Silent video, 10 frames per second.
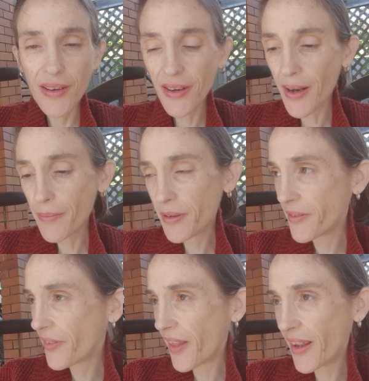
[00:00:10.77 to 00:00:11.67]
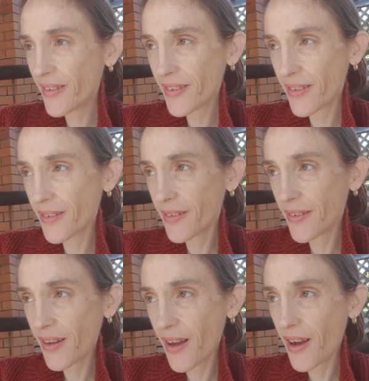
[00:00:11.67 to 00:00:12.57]
couple of things that
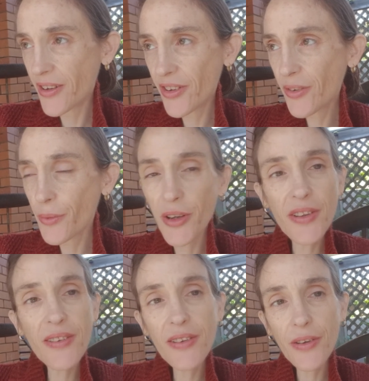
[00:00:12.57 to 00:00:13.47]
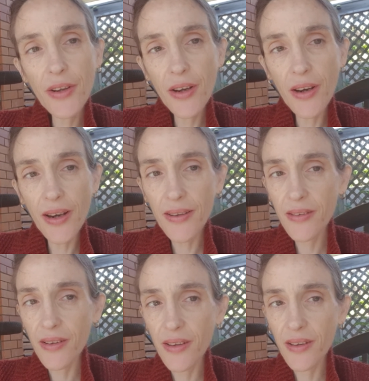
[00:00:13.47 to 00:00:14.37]
I just wanted to tell you guys
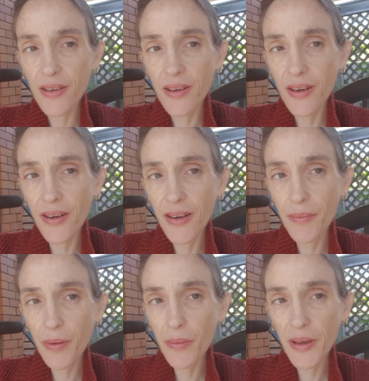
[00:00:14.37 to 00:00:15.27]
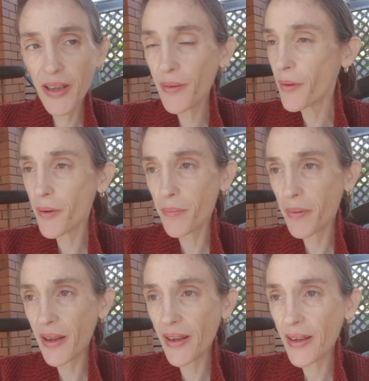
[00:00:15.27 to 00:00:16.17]
that I probably won't
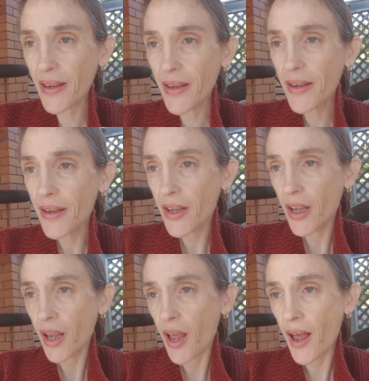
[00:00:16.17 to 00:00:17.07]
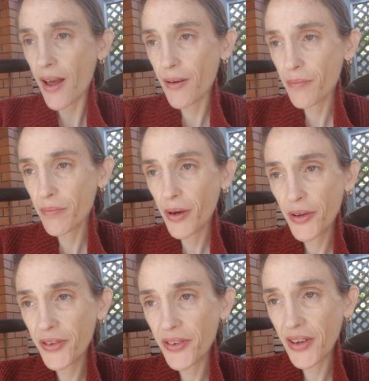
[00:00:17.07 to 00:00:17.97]
be
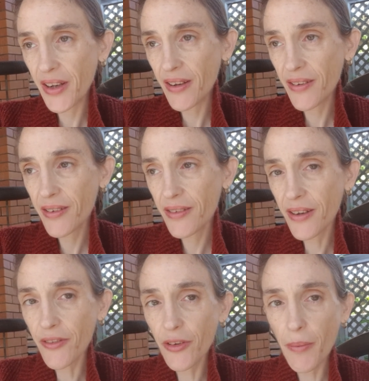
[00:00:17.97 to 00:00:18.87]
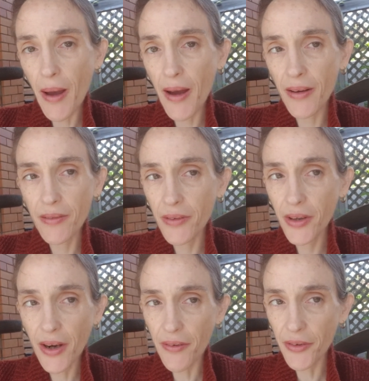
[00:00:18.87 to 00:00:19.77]
posting stuff about
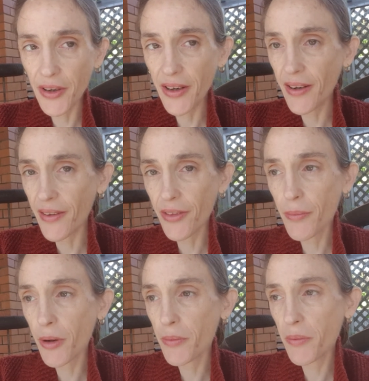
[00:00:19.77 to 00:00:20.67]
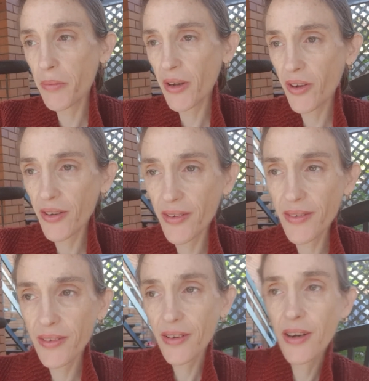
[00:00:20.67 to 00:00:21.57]
recovery at the moment,
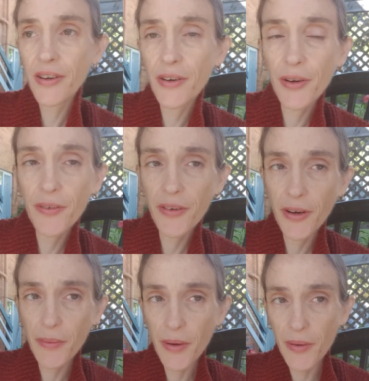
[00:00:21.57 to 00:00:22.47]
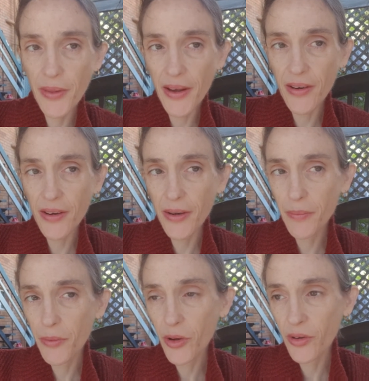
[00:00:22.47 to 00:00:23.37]
because I know very well that I
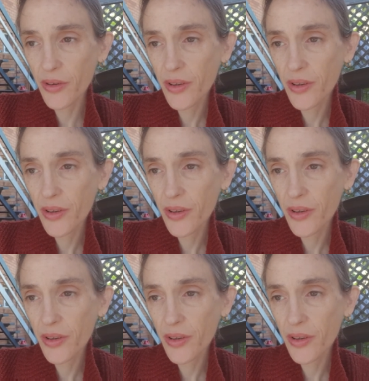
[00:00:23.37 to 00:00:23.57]
am not